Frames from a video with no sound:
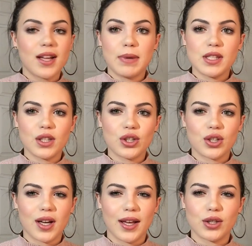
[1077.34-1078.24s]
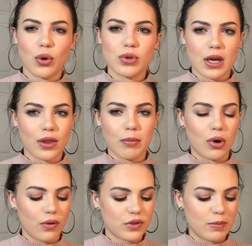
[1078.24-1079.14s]
Basically just gonna like tone down the
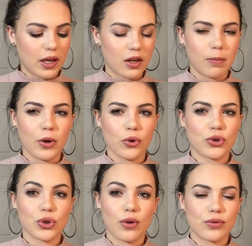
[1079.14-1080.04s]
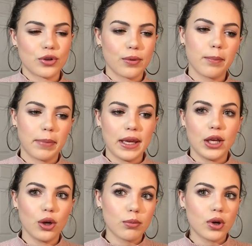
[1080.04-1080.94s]
mauve to make it a more softer,
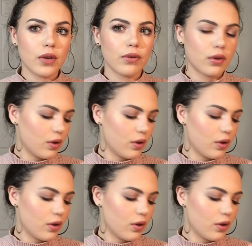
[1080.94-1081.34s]
pinkier mauve.